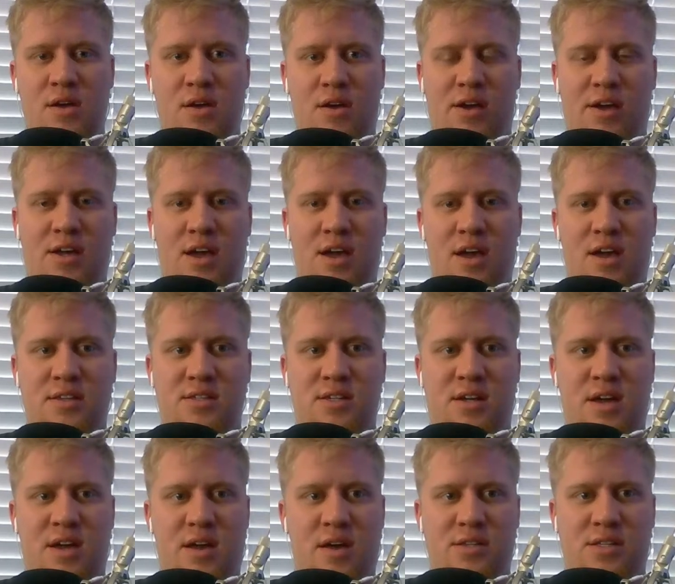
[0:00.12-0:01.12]
Alright guys
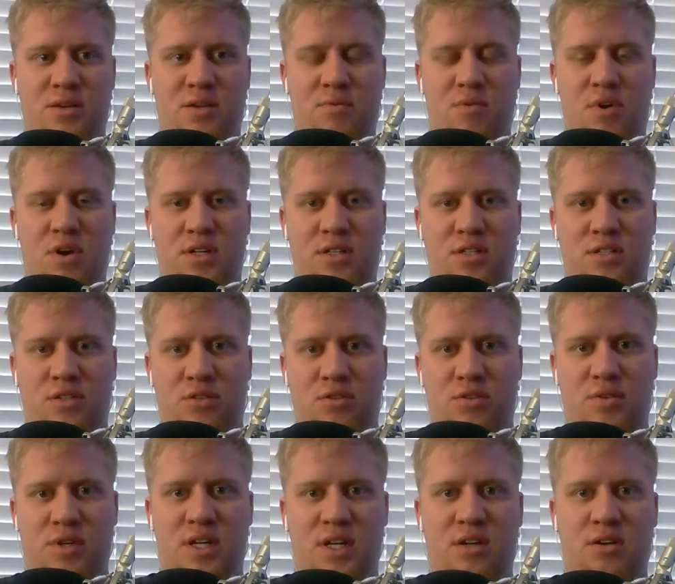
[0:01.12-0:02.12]
and gals, I want
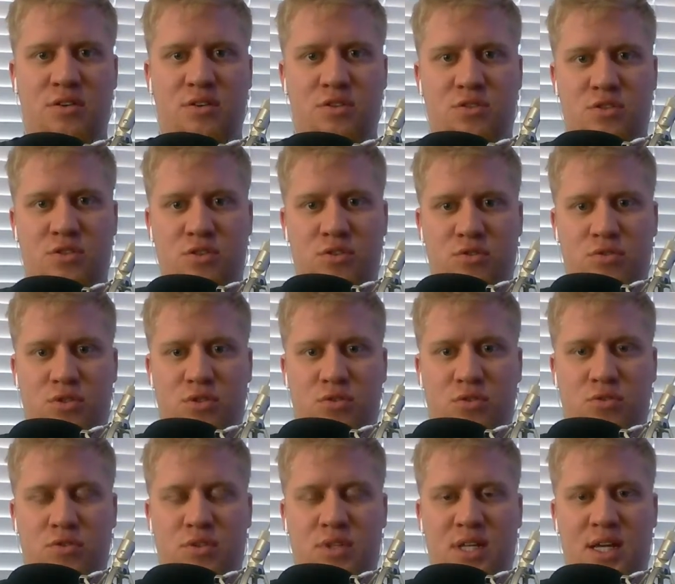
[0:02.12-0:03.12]
to introduce you
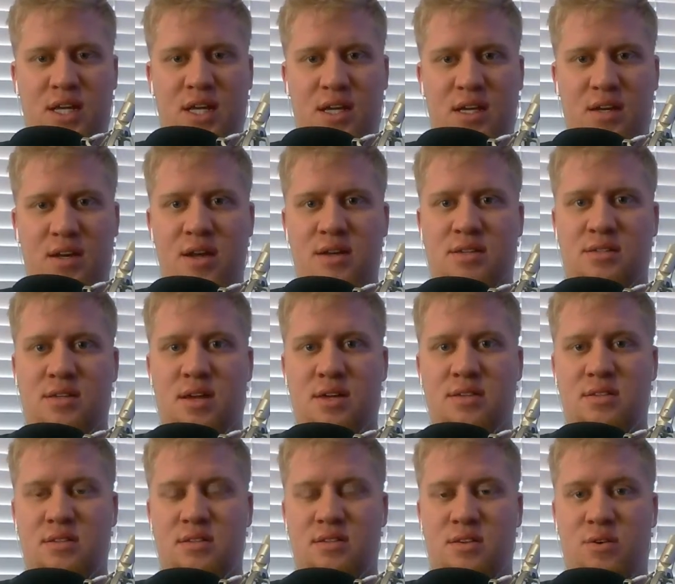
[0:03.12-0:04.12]
to the next
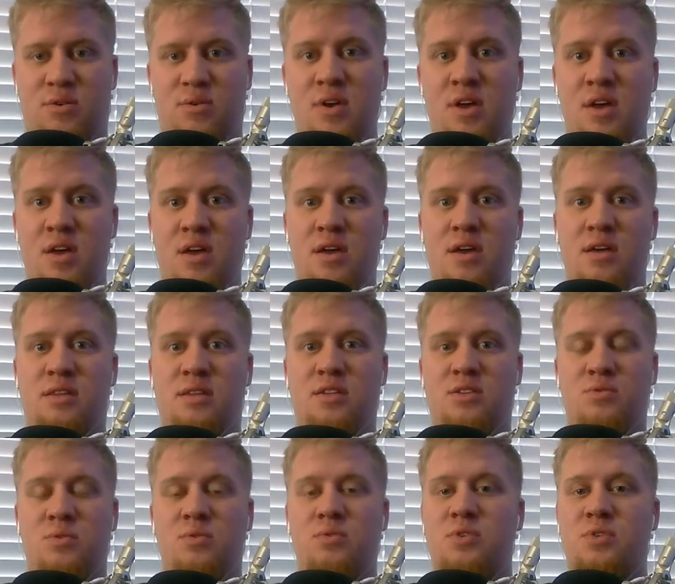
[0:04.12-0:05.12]
lesson. So
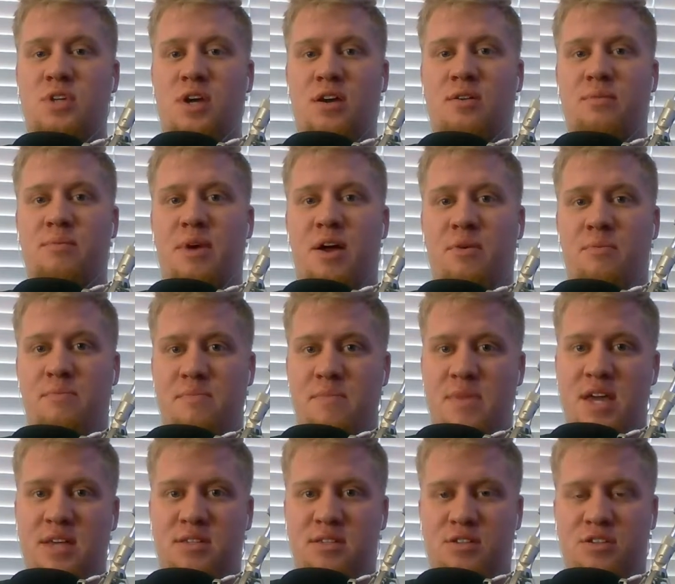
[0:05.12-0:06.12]
this one we're talking about
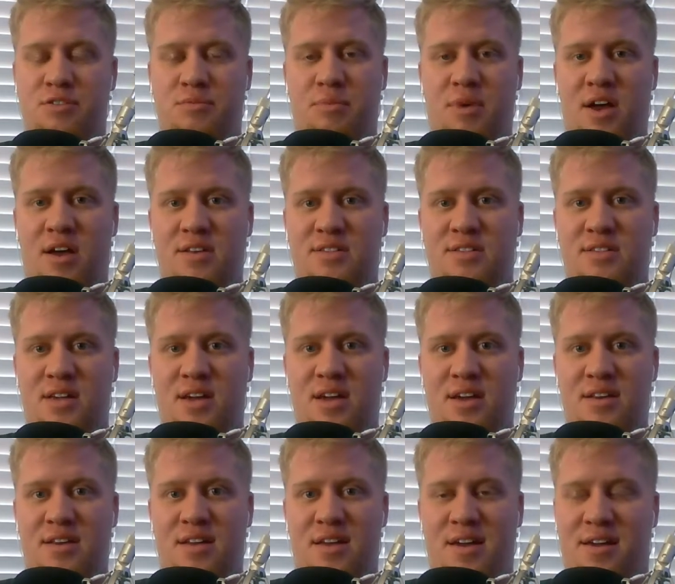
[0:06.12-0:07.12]
messenger bots
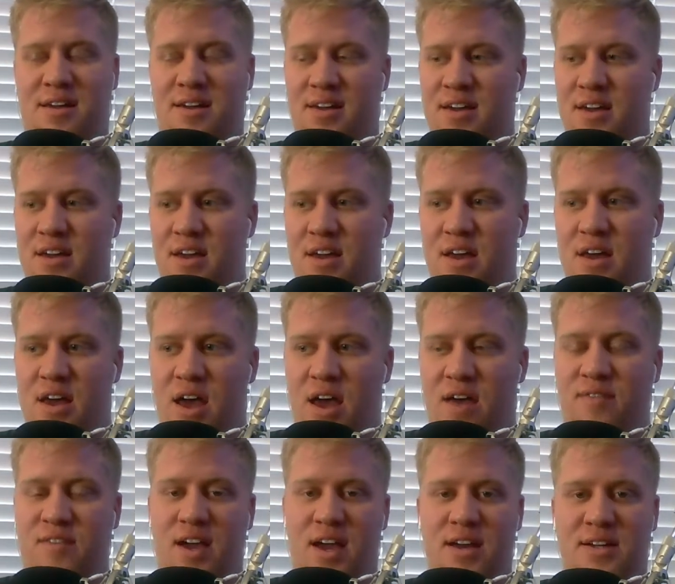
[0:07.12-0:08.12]
and like
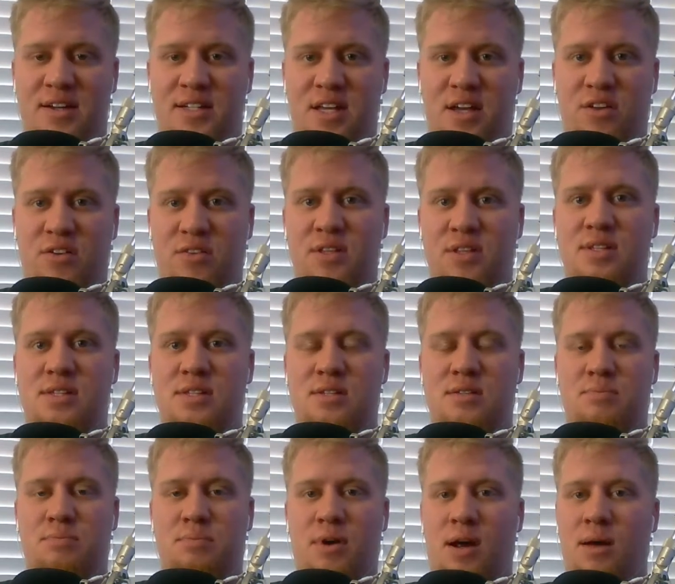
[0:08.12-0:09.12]
I've got to tell you this
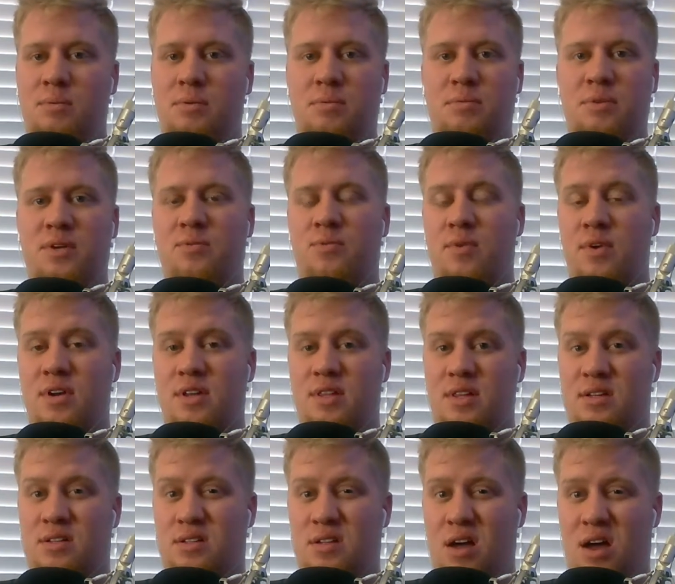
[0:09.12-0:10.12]
is probably one of
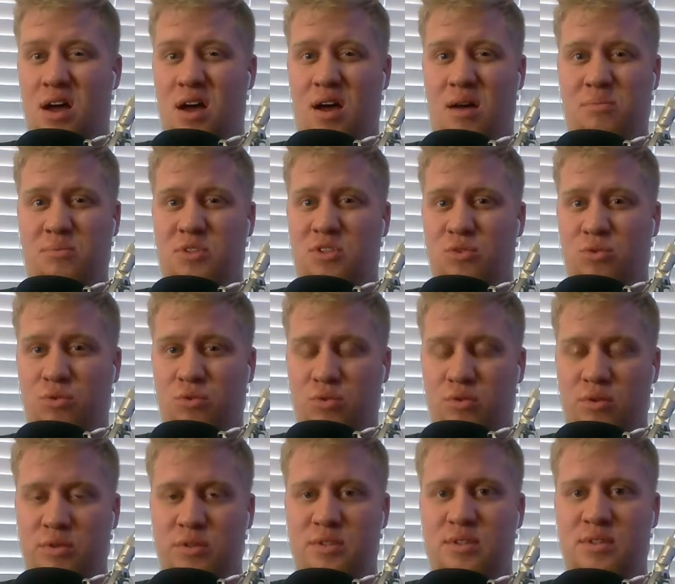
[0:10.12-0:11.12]
the top
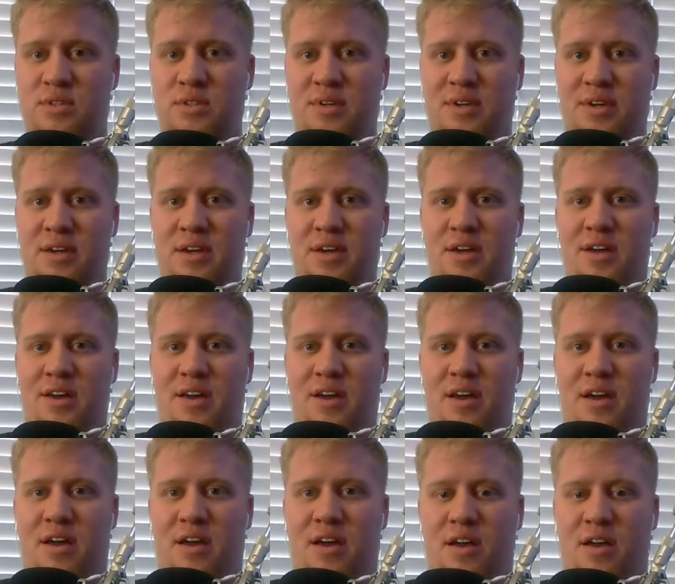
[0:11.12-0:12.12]
tools
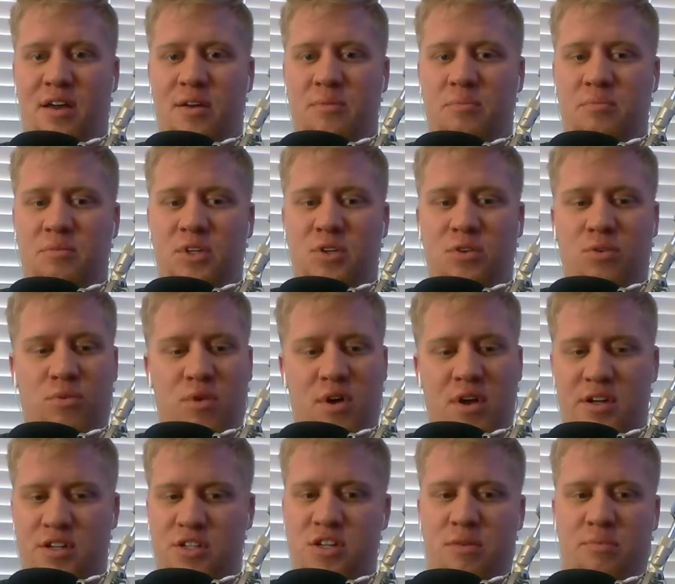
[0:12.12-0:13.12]
um, you
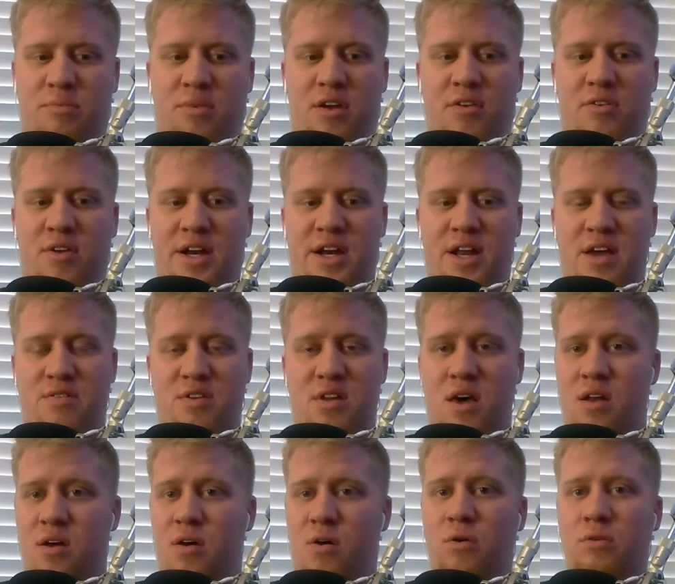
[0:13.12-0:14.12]
want to jump on right now.
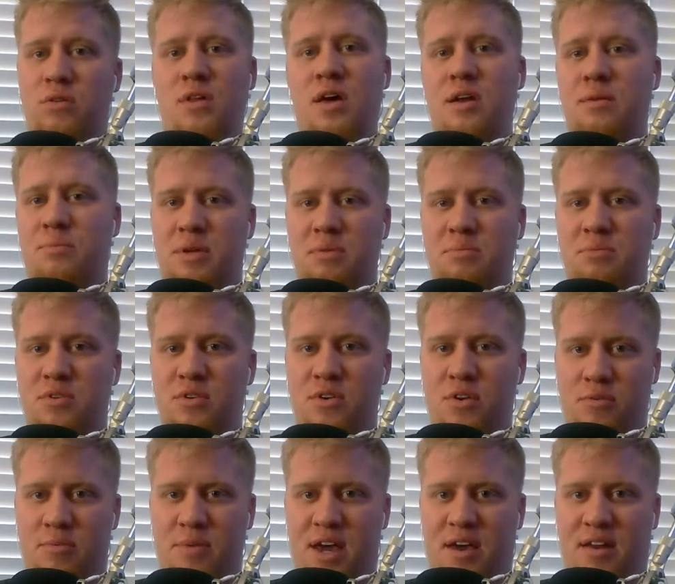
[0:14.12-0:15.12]
Not a whole lot of people
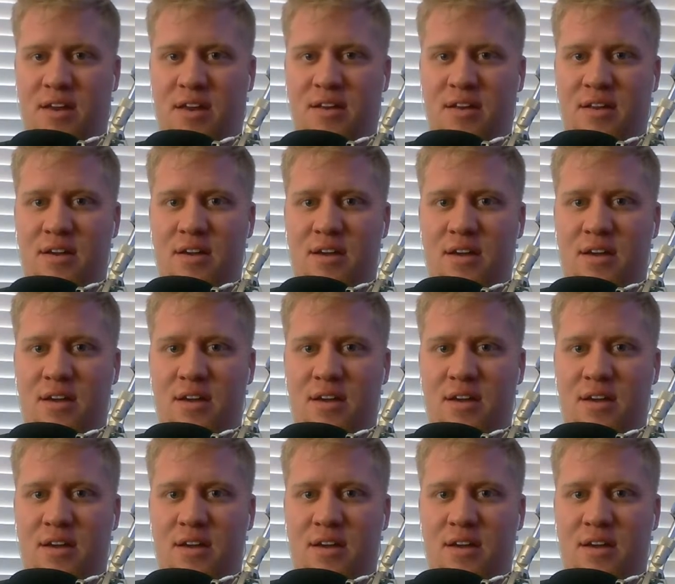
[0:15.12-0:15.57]
know about it,